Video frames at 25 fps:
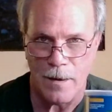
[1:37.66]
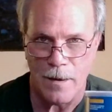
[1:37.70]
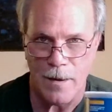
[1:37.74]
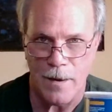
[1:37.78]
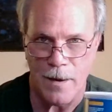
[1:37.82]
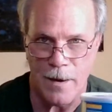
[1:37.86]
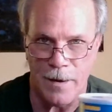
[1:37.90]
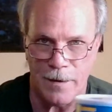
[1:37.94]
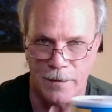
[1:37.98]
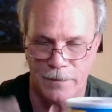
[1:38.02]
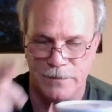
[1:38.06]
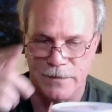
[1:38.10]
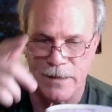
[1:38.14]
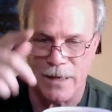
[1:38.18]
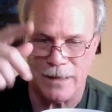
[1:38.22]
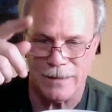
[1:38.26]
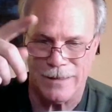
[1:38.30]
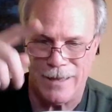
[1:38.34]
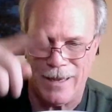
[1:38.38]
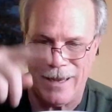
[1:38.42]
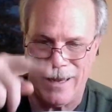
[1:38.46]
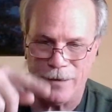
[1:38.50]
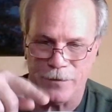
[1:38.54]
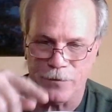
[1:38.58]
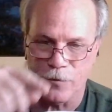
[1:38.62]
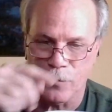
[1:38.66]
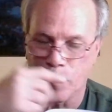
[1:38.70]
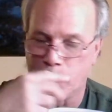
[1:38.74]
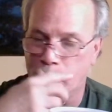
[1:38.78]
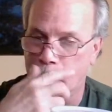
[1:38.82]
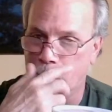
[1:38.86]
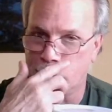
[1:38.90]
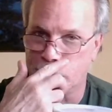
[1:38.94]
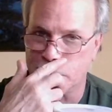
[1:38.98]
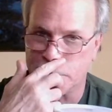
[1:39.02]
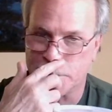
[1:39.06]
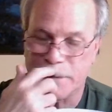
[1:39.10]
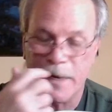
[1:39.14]
and as that candle
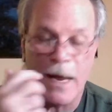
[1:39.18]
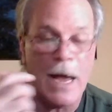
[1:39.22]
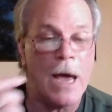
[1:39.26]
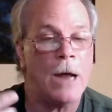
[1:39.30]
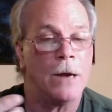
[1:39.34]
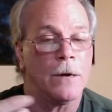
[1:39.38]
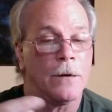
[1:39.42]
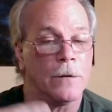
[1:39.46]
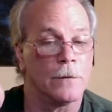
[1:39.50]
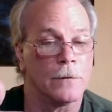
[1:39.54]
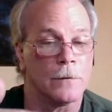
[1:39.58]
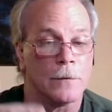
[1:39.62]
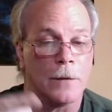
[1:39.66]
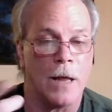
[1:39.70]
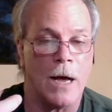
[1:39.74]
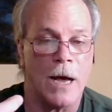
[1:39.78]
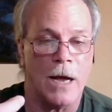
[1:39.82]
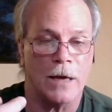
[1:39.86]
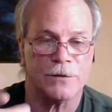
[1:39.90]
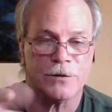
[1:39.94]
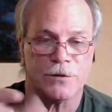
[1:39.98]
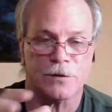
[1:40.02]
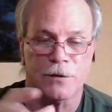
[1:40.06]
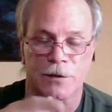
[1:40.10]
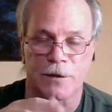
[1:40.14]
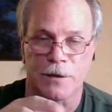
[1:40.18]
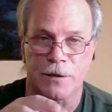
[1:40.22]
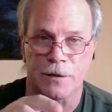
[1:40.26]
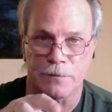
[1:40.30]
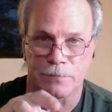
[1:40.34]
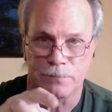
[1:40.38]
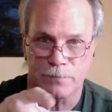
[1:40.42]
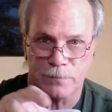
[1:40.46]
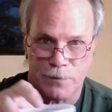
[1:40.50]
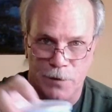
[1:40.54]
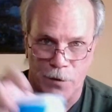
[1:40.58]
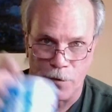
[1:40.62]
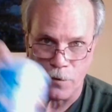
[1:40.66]
burns down, it'll
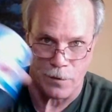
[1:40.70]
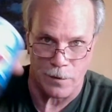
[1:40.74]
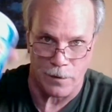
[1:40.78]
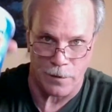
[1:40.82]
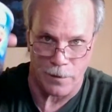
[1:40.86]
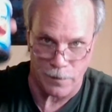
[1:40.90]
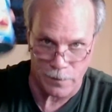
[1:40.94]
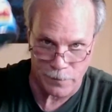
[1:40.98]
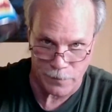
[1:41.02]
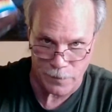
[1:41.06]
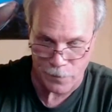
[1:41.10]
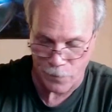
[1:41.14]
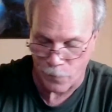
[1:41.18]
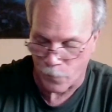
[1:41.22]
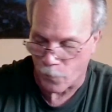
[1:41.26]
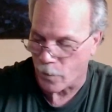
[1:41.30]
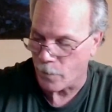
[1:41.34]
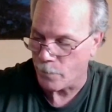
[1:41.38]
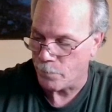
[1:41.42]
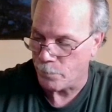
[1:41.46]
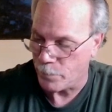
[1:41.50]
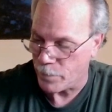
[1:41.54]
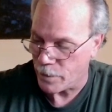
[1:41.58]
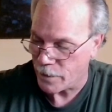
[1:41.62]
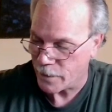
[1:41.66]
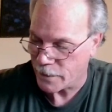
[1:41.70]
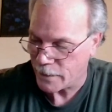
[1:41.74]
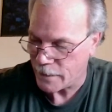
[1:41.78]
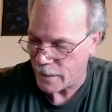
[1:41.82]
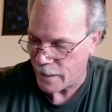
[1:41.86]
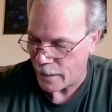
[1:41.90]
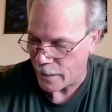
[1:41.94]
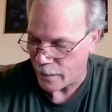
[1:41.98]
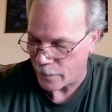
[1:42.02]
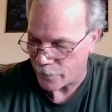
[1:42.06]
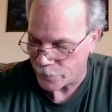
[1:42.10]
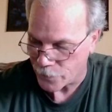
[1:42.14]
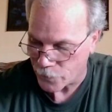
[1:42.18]
actually turn it into one big
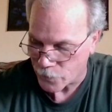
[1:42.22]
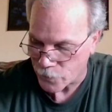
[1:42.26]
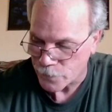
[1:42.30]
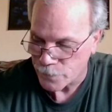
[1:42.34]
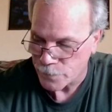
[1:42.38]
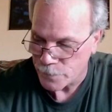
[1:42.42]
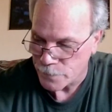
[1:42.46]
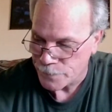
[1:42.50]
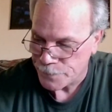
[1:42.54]
candle.